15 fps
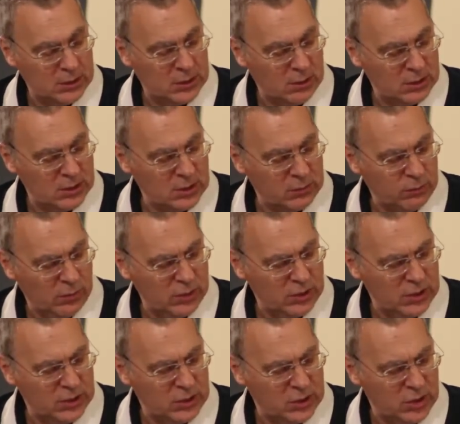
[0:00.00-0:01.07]
So I just
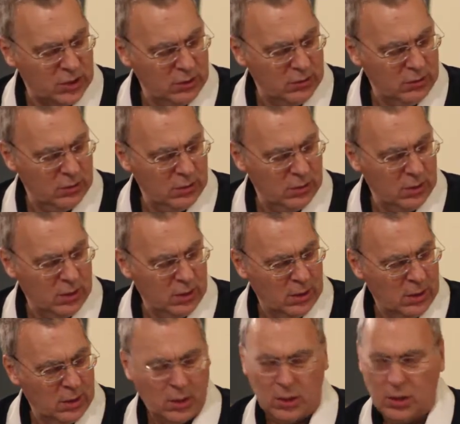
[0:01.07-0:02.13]
wanted to,
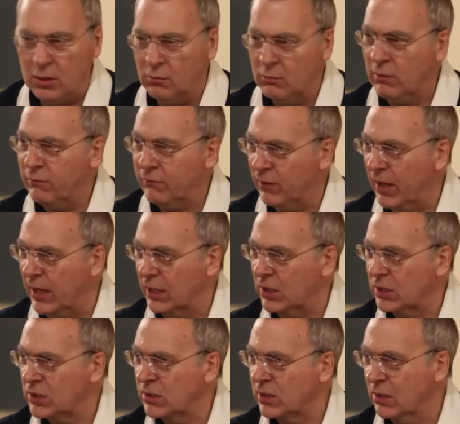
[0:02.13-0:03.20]

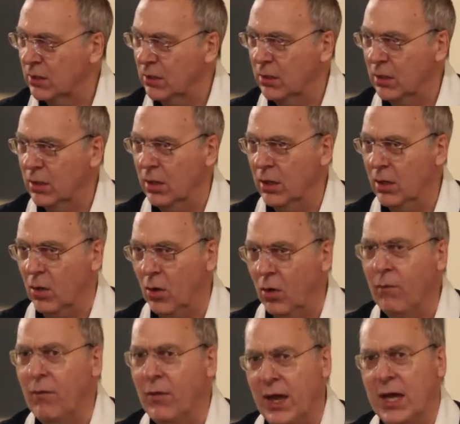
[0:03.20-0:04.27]
reflect
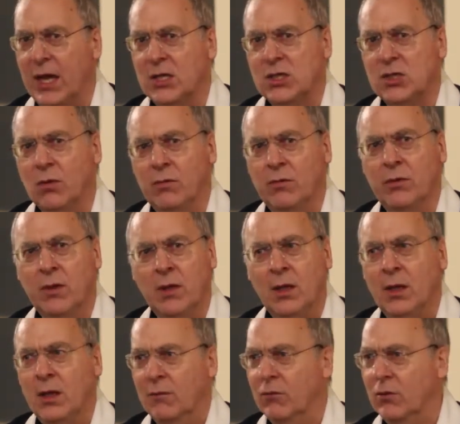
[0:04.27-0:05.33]
on that, on,
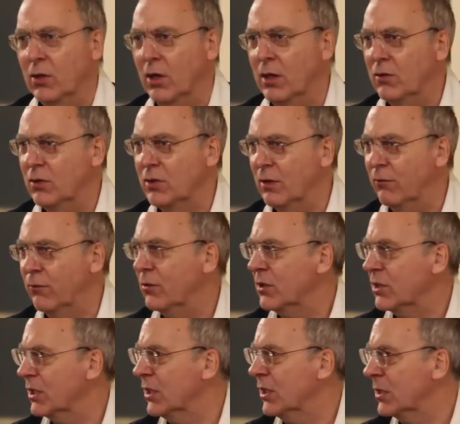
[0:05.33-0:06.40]
if you like, the
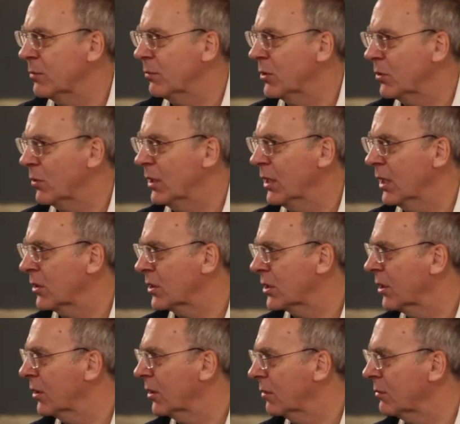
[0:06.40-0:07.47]
differences between our
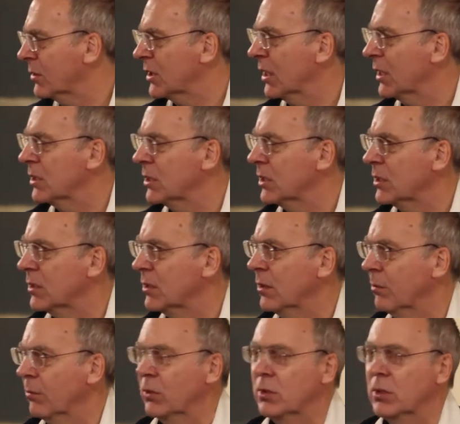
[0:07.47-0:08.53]
circumstances and
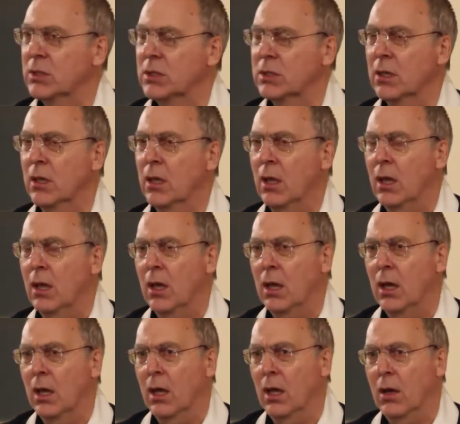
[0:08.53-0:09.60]
the Buddha's
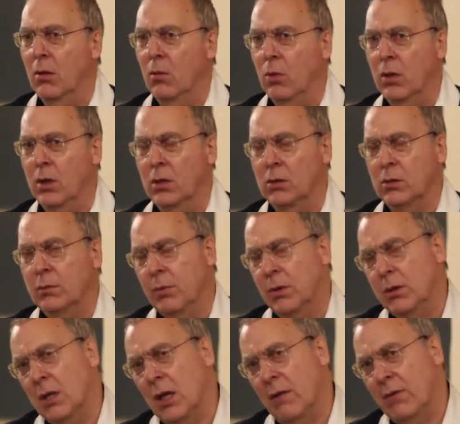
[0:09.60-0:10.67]
world.
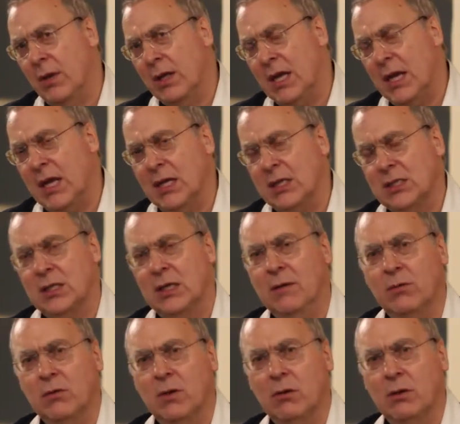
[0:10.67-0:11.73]
But nonetheless,
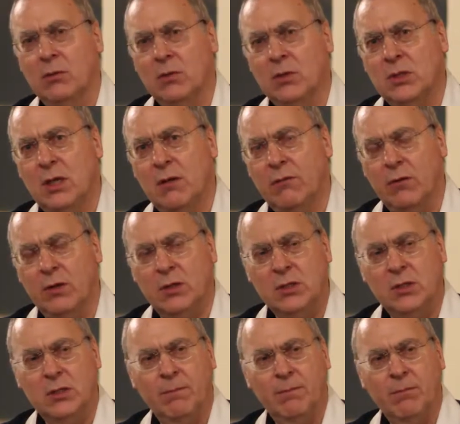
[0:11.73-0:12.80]
even though it was
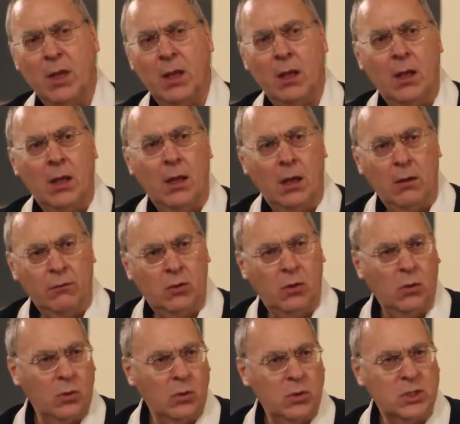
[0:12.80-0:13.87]
different, of
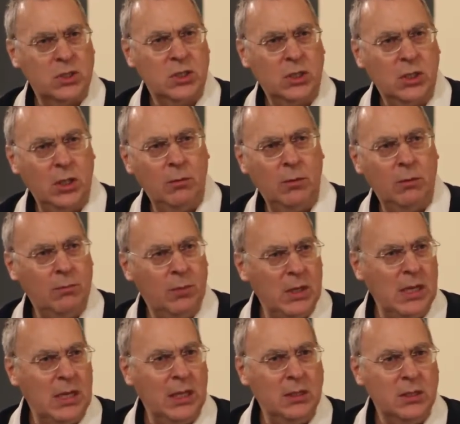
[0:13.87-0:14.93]
course, human
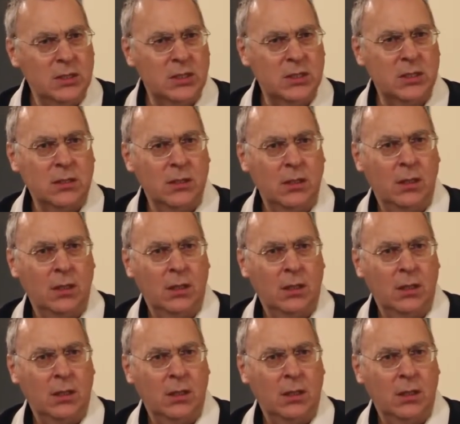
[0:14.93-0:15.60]
beings